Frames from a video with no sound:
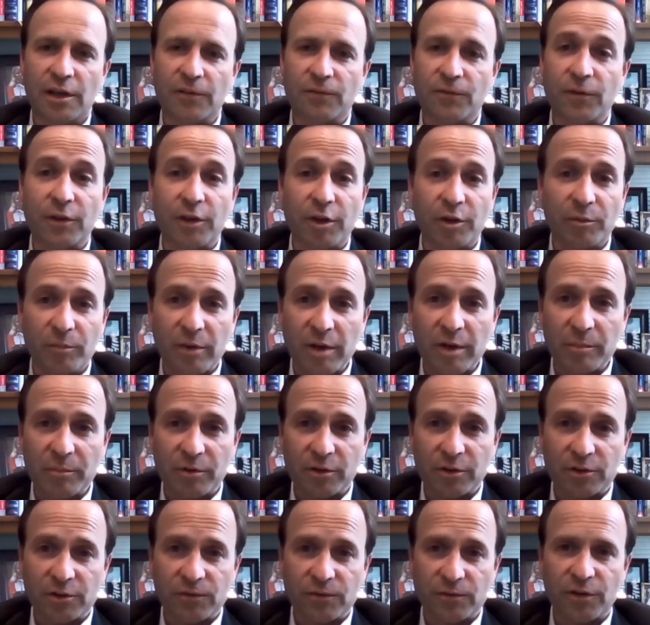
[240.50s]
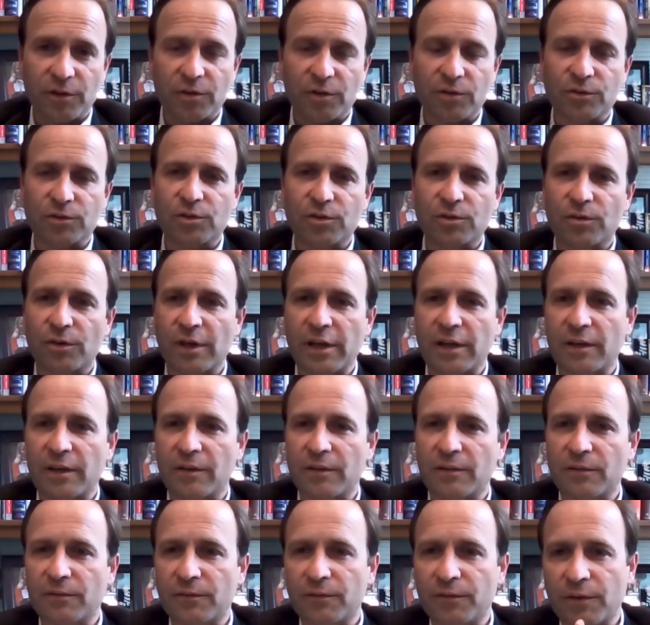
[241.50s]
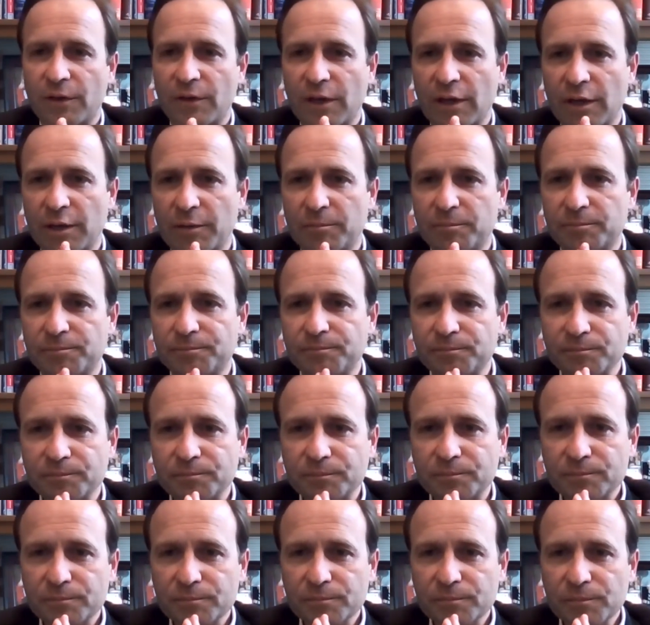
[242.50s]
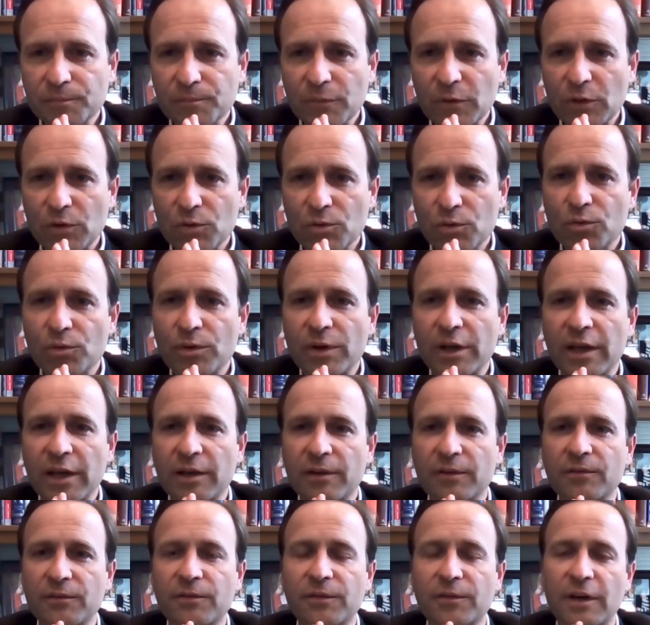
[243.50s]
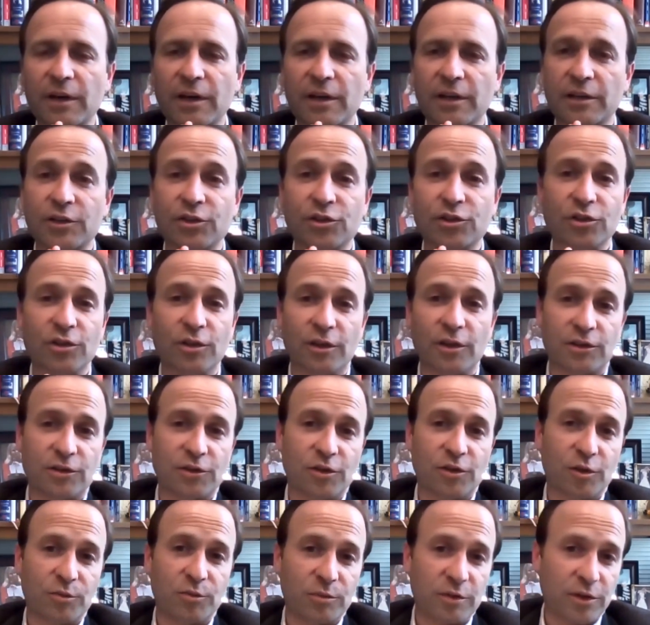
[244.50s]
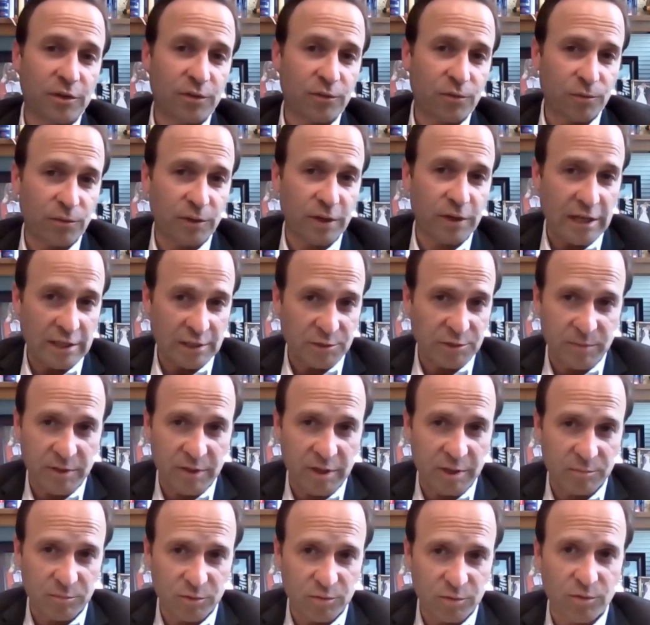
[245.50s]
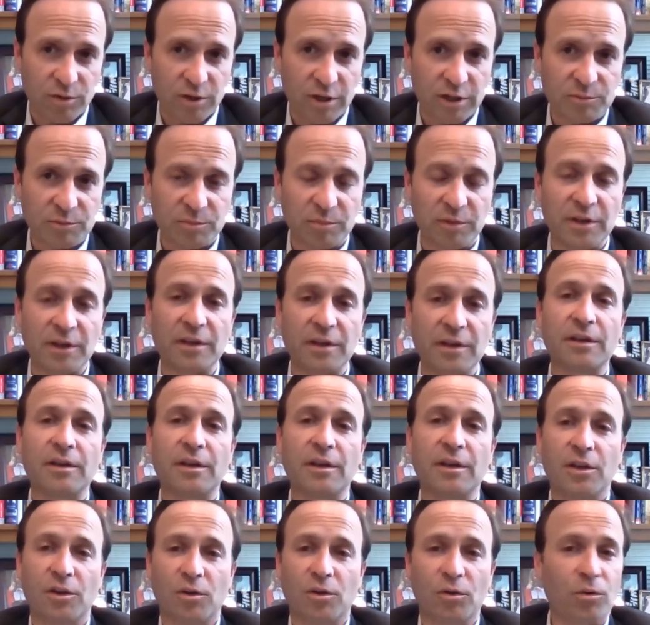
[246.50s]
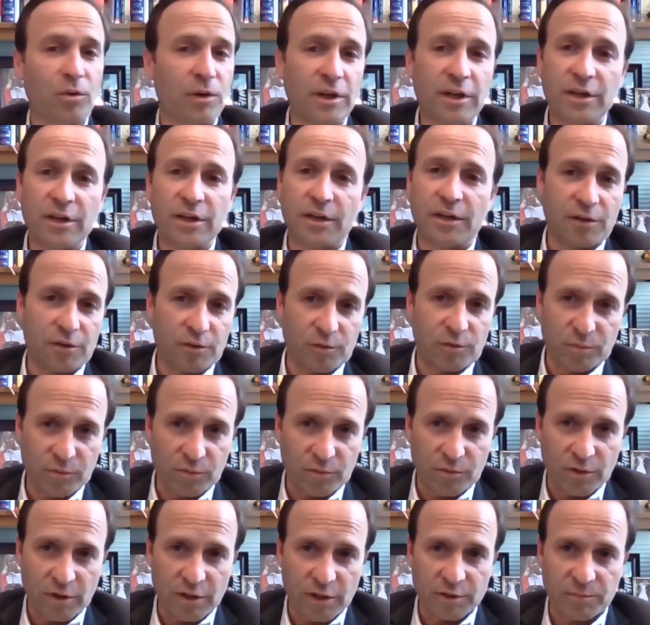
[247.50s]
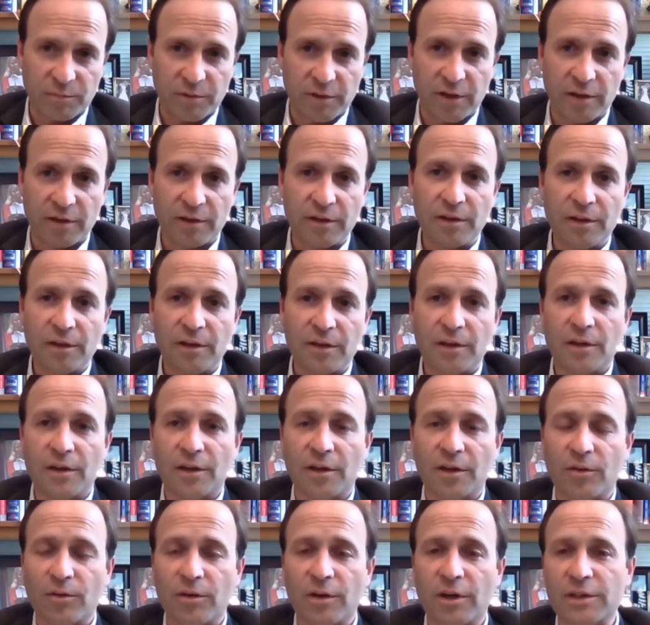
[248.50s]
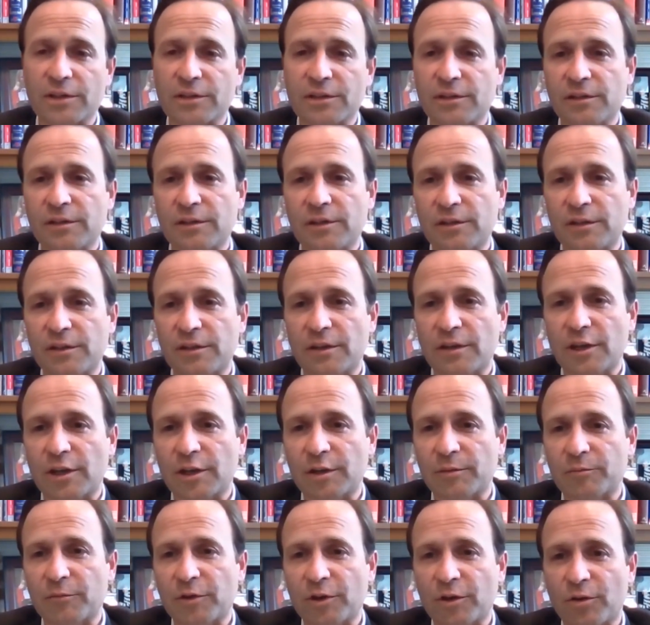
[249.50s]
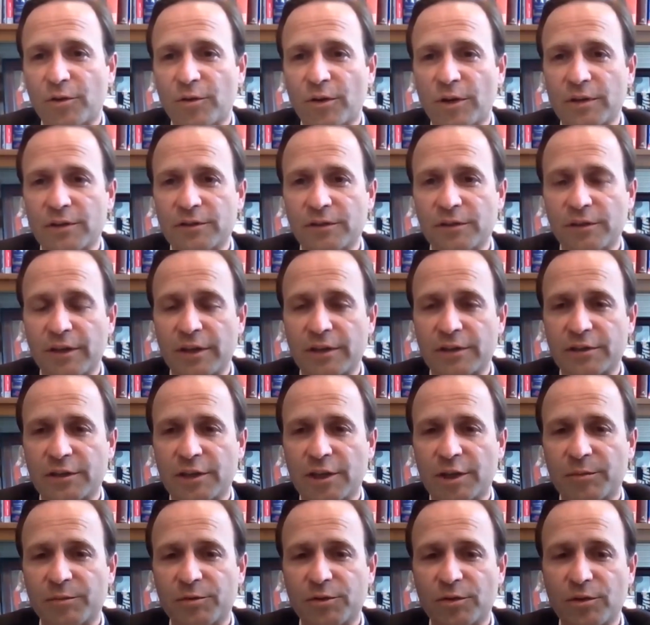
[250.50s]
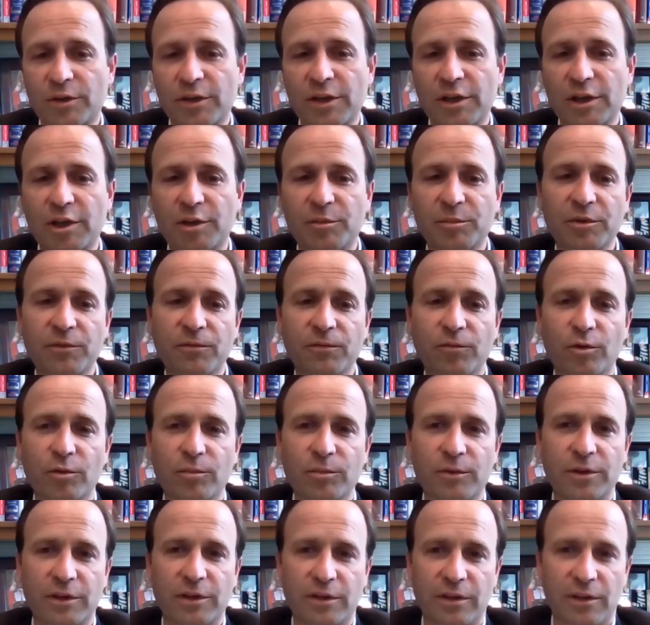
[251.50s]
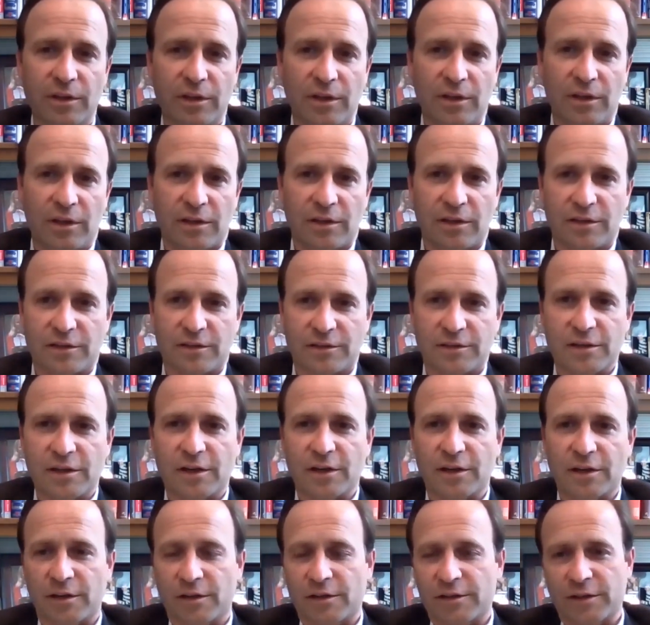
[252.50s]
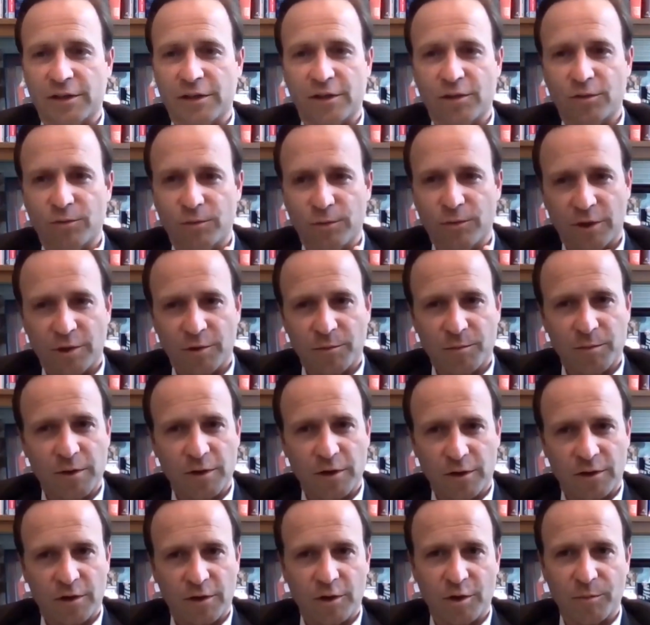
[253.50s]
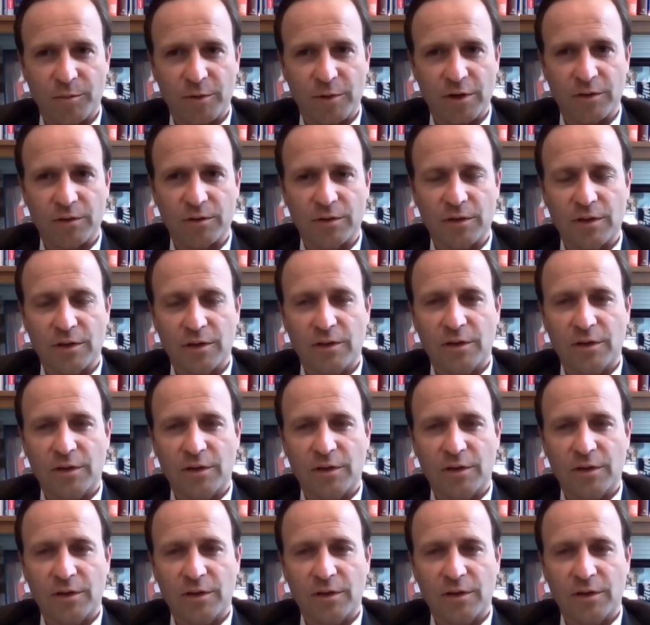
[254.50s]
for their members, for those who have insurance. It could be through an SBAM Blue Cross plan or any other Blue Cross plan across the landscape. So Kina, before we get started, because I know we're going to talk about